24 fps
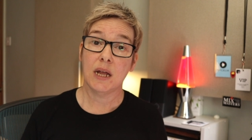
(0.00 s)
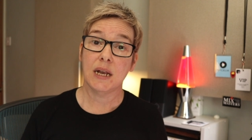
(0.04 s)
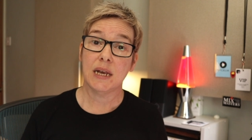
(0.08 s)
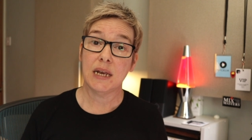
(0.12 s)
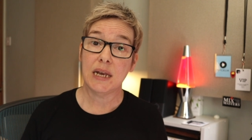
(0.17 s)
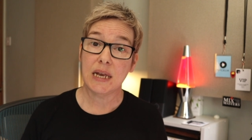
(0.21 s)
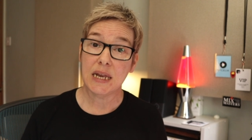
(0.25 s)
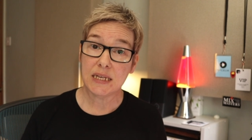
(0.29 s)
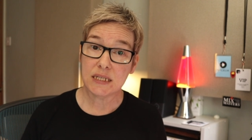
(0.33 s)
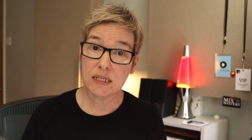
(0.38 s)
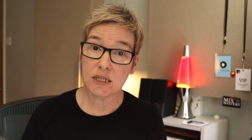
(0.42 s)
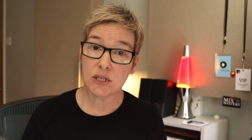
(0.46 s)

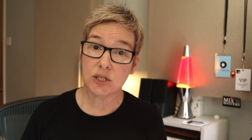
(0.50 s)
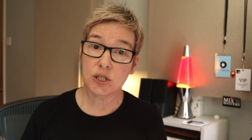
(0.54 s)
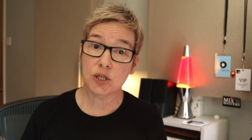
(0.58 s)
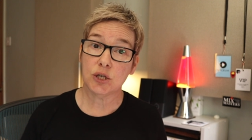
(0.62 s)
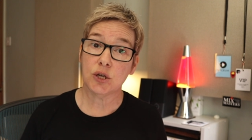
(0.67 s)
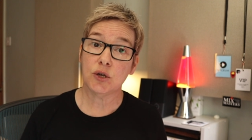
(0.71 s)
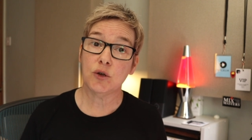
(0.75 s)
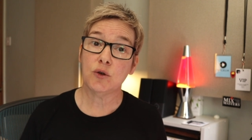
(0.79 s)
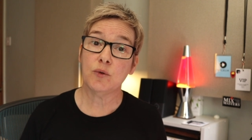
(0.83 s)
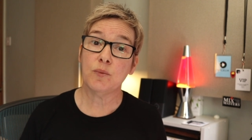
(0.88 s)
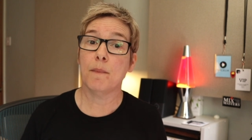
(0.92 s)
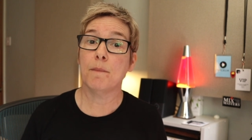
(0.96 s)
listened
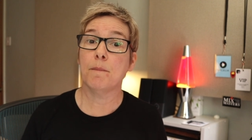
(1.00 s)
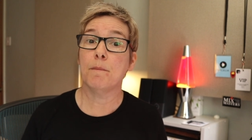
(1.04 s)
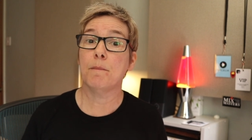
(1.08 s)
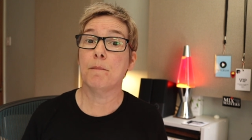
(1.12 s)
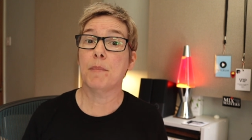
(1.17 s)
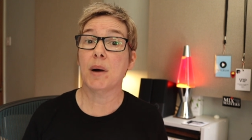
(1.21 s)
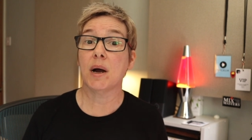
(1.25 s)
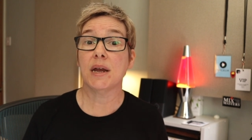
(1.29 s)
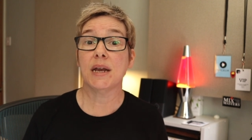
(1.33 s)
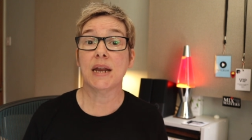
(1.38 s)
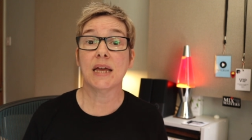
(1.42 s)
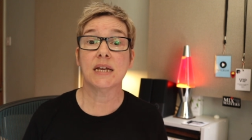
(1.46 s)
to
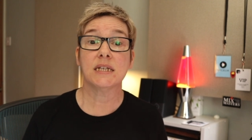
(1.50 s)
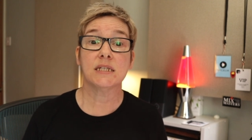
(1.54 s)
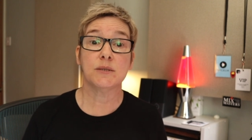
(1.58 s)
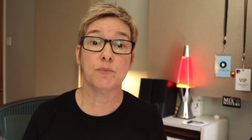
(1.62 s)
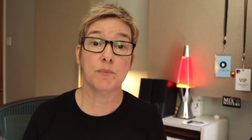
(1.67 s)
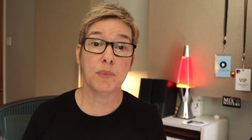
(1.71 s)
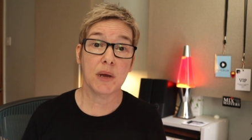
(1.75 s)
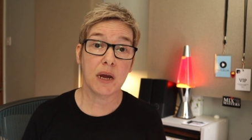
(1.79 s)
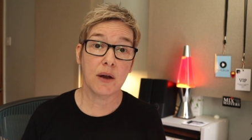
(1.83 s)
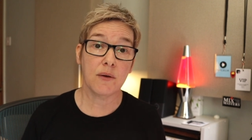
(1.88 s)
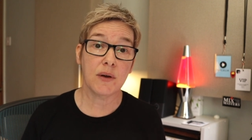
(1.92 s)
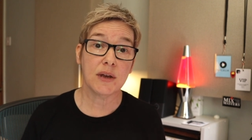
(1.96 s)
by an
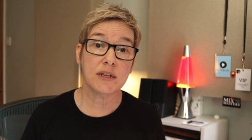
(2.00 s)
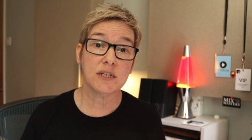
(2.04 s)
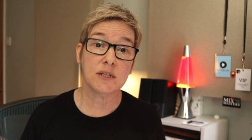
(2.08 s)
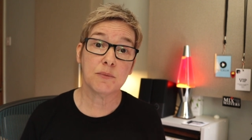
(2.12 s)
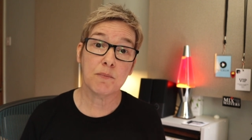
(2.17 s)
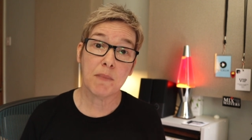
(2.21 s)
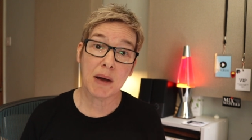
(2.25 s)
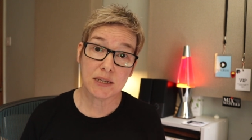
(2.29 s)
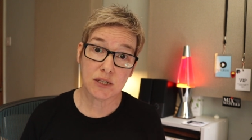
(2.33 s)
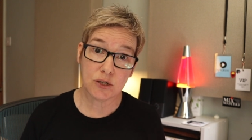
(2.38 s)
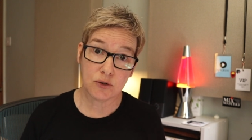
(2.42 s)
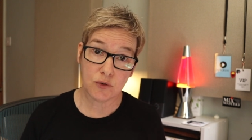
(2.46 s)
experienced
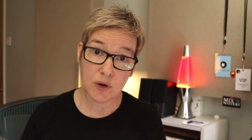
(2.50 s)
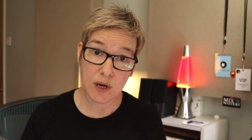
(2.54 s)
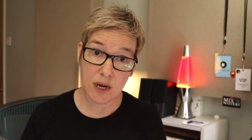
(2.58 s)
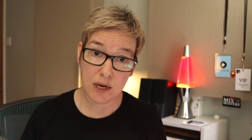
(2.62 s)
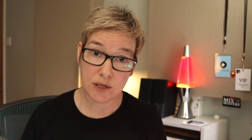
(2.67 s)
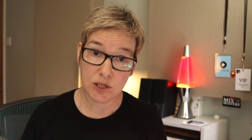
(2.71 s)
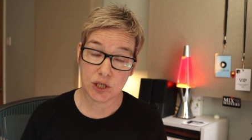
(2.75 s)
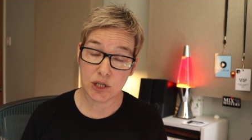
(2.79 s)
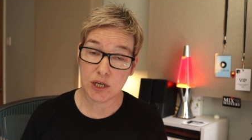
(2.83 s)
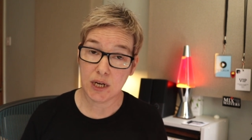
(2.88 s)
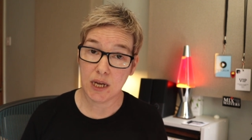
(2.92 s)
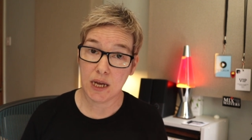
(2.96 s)
mastering
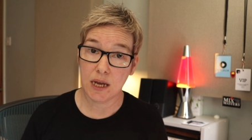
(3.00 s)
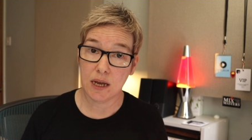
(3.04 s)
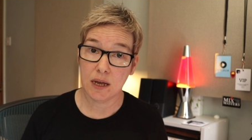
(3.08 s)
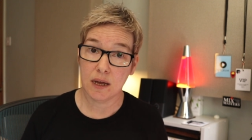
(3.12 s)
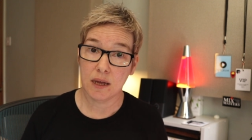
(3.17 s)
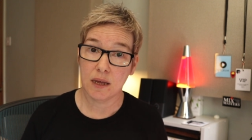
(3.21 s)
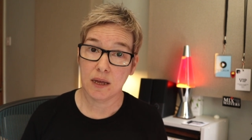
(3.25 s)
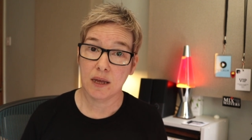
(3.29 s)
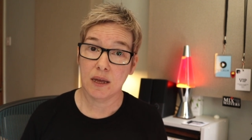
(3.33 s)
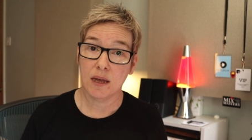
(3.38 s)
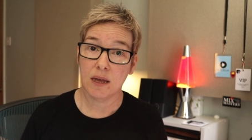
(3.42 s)
engineer,